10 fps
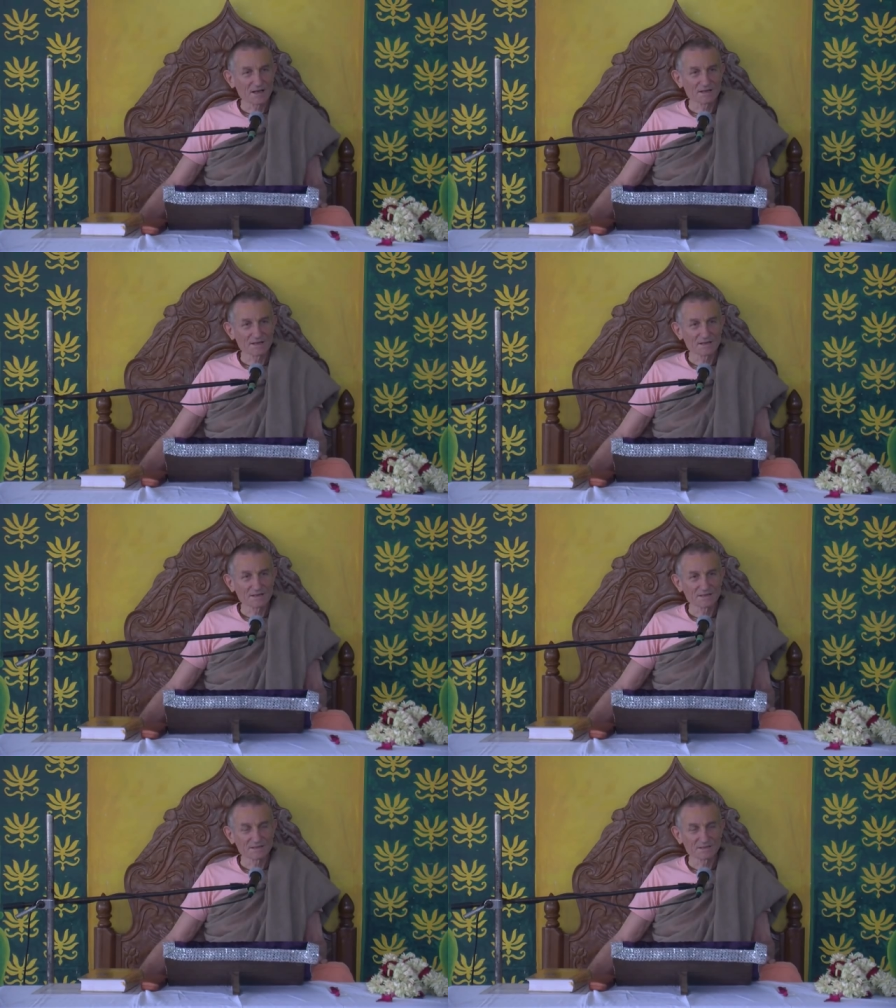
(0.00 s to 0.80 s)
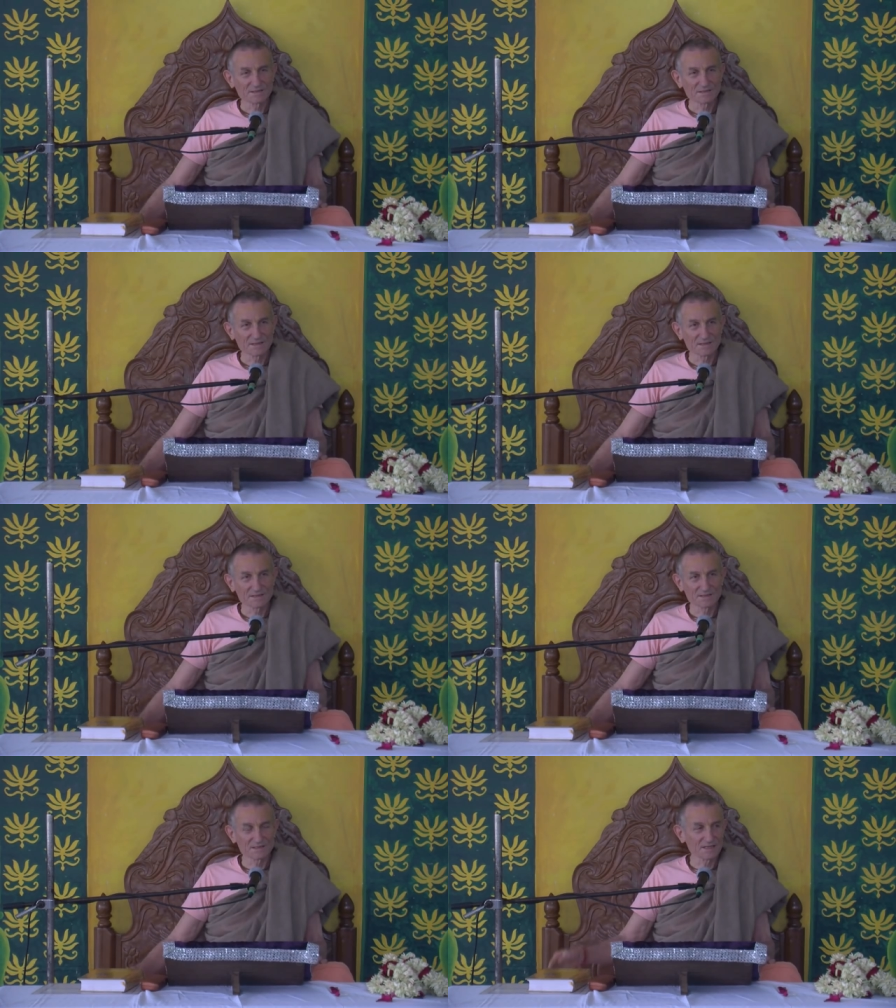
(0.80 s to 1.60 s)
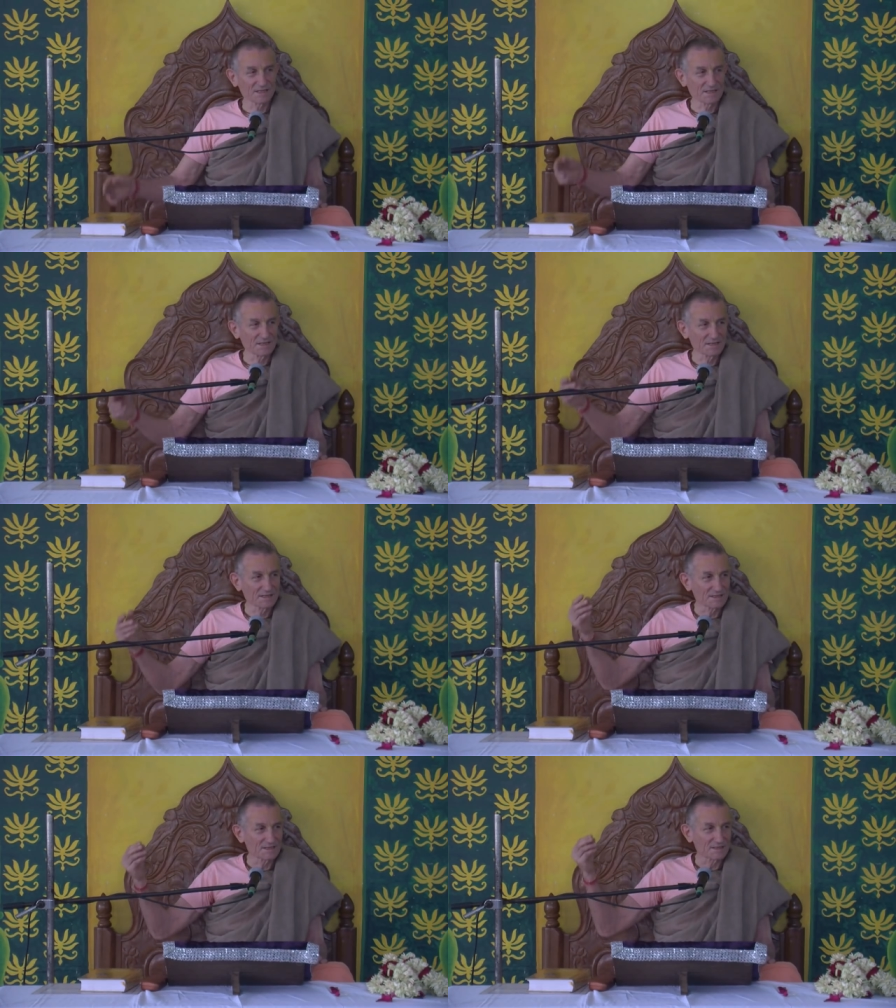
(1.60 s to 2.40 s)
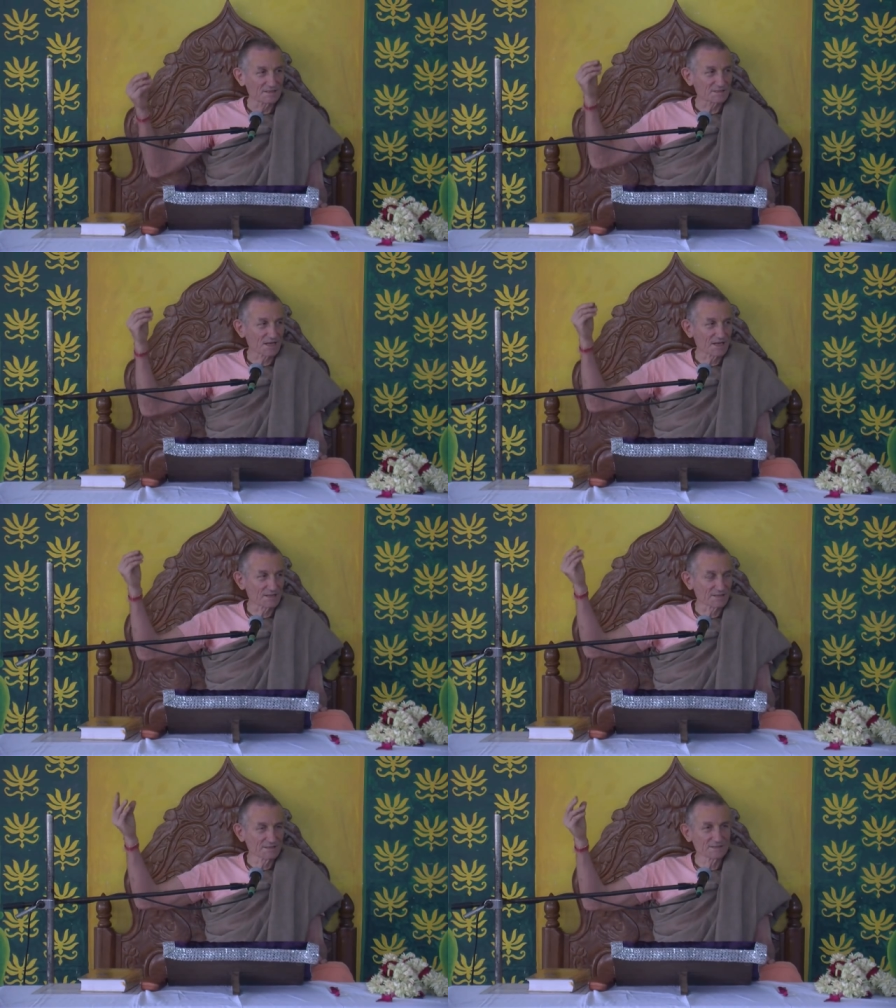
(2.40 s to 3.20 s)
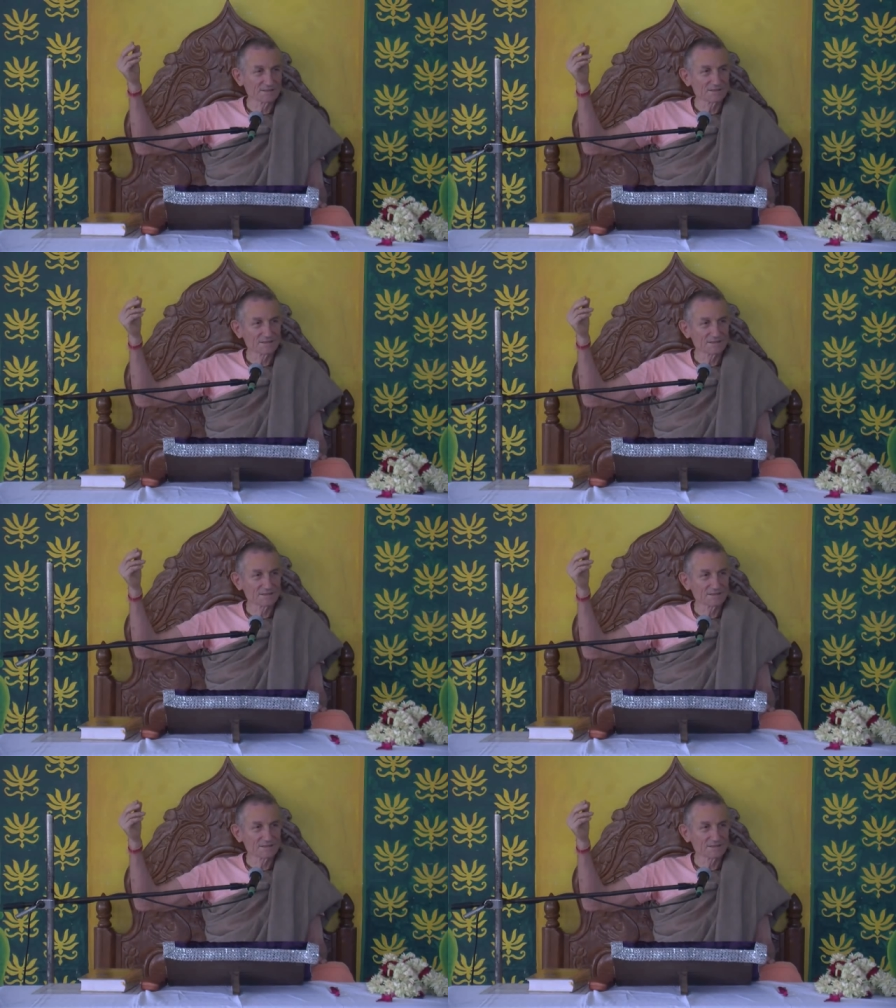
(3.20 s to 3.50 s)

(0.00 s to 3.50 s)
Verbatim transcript: uh, just like the, the sun,